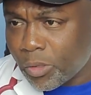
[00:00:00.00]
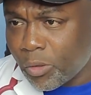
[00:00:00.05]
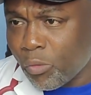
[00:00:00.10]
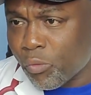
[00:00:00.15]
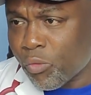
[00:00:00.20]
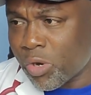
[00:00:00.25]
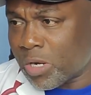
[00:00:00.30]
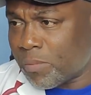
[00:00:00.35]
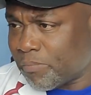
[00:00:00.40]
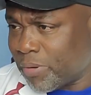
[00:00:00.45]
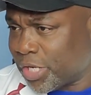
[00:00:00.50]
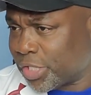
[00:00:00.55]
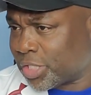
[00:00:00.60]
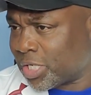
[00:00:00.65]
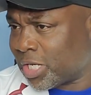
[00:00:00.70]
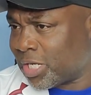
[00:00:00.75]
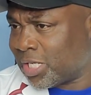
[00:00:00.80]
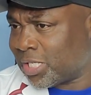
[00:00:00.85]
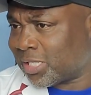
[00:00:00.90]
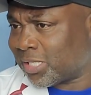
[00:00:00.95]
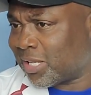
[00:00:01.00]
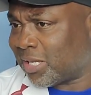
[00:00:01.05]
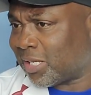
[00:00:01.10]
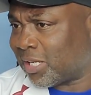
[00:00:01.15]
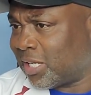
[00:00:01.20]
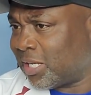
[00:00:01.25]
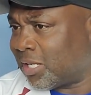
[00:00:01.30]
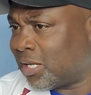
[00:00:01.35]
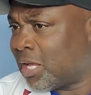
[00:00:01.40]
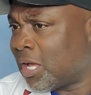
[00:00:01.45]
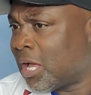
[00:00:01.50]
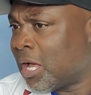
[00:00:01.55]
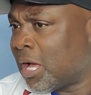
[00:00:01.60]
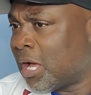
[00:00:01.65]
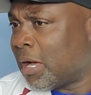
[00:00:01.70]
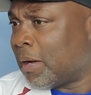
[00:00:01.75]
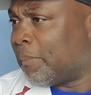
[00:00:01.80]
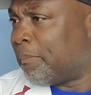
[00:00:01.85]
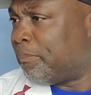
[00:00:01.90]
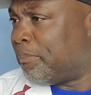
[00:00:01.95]
when patient is taking
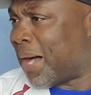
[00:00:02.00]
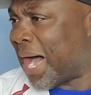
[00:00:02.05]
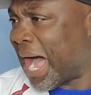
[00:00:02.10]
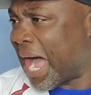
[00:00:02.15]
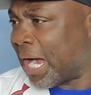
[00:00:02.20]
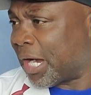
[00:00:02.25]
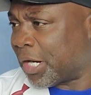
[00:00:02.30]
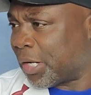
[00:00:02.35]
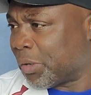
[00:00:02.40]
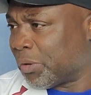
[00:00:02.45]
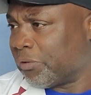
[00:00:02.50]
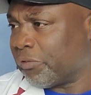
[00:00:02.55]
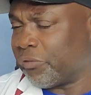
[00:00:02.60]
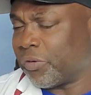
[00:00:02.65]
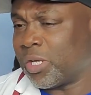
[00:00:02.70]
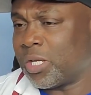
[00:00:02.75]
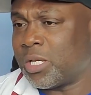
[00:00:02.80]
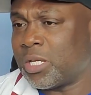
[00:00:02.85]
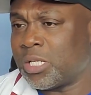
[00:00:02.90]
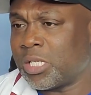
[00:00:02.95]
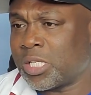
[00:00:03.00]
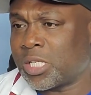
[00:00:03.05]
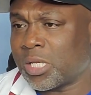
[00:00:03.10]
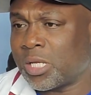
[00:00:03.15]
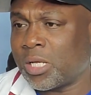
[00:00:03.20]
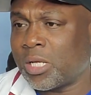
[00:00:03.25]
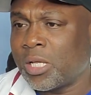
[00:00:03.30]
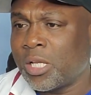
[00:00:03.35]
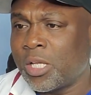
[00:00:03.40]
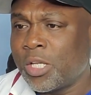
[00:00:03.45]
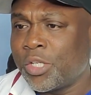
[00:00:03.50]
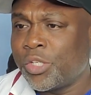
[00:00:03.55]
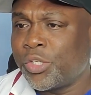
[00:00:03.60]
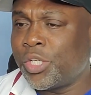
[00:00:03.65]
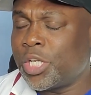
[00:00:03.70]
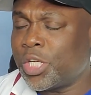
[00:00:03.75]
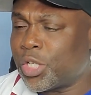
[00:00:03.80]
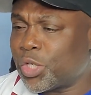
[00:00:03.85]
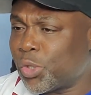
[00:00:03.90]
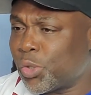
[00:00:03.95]
Baclofens, you
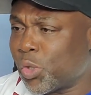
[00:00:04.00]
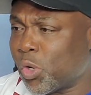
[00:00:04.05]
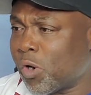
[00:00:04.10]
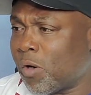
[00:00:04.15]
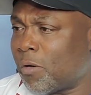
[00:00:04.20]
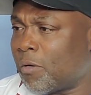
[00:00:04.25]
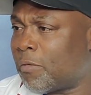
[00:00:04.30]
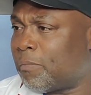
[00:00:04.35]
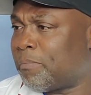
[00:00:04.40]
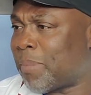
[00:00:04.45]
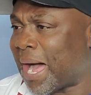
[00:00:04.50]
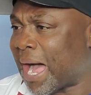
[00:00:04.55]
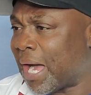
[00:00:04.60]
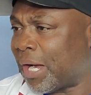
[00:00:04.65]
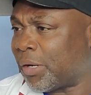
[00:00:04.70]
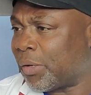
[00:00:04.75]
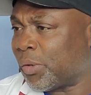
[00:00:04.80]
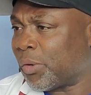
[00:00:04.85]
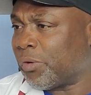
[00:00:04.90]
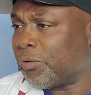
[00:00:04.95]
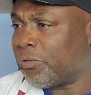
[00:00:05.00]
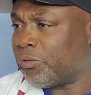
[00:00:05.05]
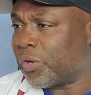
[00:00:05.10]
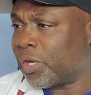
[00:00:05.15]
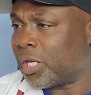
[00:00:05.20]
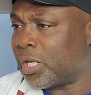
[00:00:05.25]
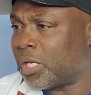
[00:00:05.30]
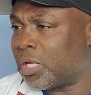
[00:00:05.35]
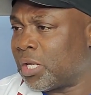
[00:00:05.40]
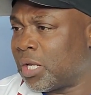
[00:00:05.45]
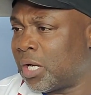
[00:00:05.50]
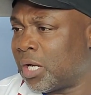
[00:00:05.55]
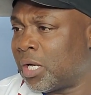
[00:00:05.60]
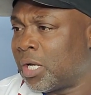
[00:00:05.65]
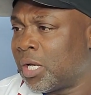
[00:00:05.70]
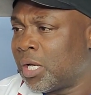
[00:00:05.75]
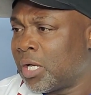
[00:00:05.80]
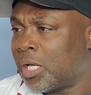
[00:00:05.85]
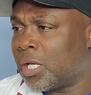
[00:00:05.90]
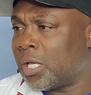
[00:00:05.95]
need to know Baclofen
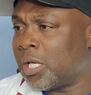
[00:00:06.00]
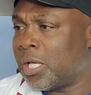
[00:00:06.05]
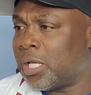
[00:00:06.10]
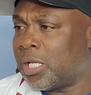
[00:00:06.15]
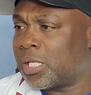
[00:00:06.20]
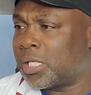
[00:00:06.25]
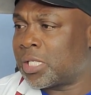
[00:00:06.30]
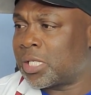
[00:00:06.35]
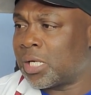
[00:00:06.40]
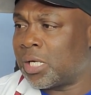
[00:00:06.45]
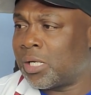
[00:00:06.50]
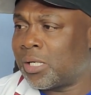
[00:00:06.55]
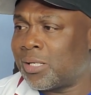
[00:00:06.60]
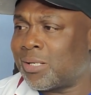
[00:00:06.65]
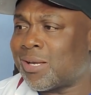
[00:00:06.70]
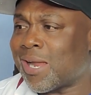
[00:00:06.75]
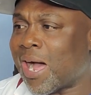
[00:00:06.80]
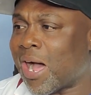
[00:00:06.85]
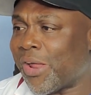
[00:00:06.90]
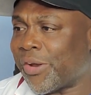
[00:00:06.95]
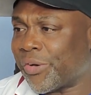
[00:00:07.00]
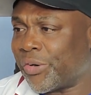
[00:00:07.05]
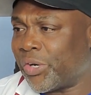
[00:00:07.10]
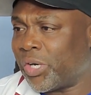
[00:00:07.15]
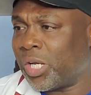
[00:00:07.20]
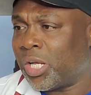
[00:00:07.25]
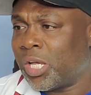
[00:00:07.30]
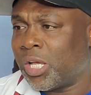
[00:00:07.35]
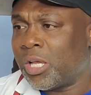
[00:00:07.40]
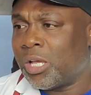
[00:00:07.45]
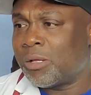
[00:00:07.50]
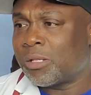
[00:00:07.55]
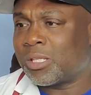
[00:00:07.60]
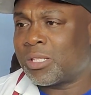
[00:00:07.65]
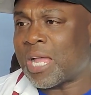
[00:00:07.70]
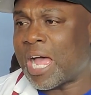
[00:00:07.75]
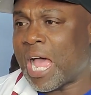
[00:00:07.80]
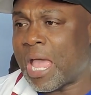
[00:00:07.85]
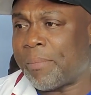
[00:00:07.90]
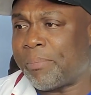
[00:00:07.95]
is another
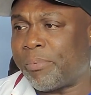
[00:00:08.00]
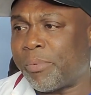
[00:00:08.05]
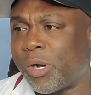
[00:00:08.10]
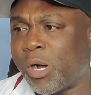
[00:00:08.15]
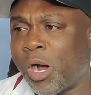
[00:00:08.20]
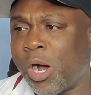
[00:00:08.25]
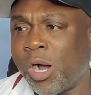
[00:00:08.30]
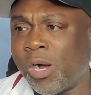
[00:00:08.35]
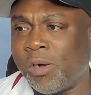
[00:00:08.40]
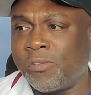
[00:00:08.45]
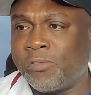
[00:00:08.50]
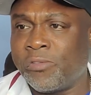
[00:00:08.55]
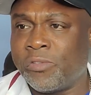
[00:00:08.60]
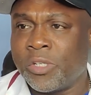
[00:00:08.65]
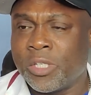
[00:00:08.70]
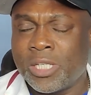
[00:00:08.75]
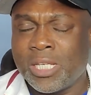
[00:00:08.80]
type of,